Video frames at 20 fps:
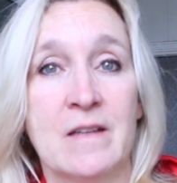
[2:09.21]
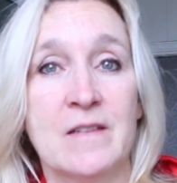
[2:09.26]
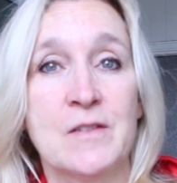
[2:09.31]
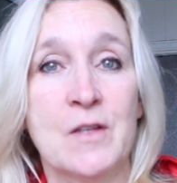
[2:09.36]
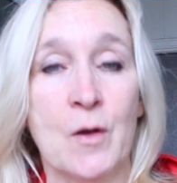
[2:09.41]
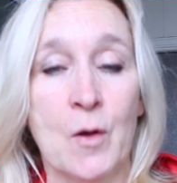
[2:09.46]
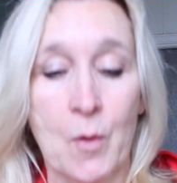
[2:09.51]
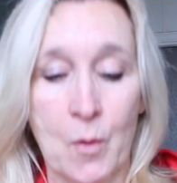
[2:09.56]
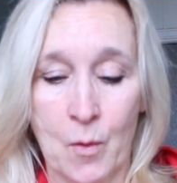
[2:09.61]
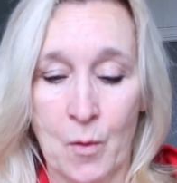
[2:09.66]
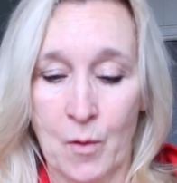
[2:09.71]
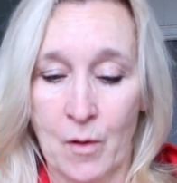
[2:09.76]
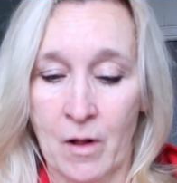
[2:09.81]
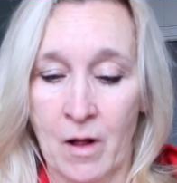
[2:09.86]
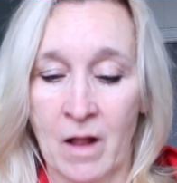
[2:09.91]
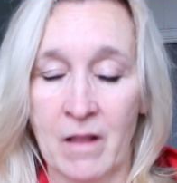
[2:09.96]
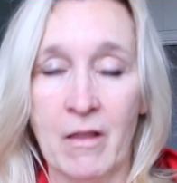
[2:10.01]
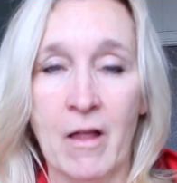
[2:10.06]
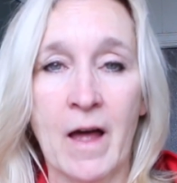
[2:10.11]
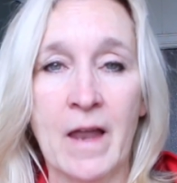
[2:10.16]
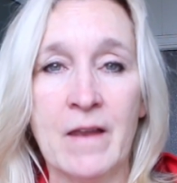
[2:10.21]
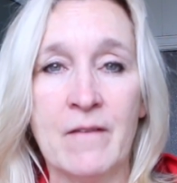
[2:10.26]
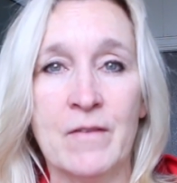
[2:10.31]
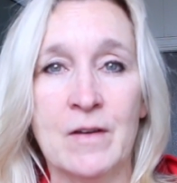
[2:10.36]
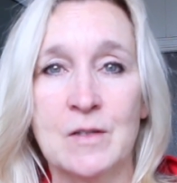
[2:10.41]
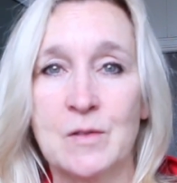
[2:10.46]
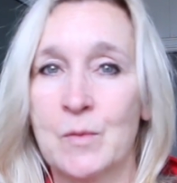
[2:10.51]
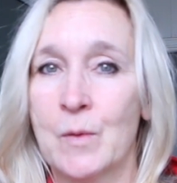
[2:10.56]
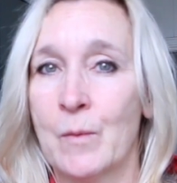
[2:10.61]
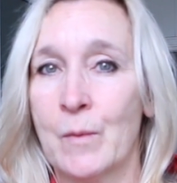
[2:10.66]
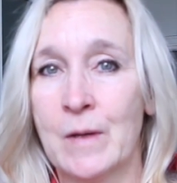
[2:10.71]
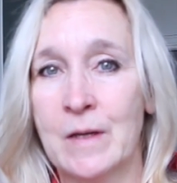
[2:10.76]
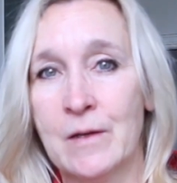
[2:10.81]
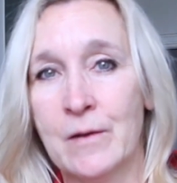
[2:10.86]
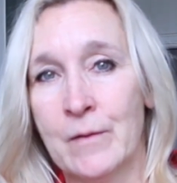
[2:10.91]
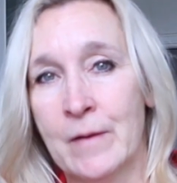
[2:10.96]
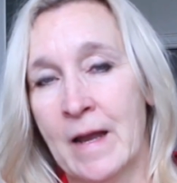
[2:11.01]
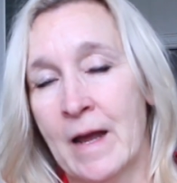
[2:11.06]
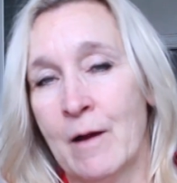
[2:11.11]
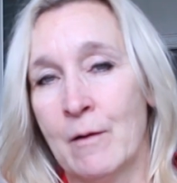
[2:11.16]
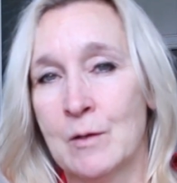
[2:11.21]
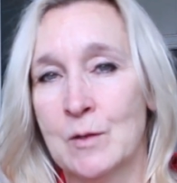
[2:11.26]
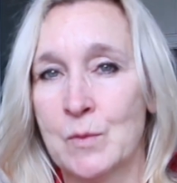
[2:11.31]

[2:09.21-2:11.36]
So a lot of us, what we do now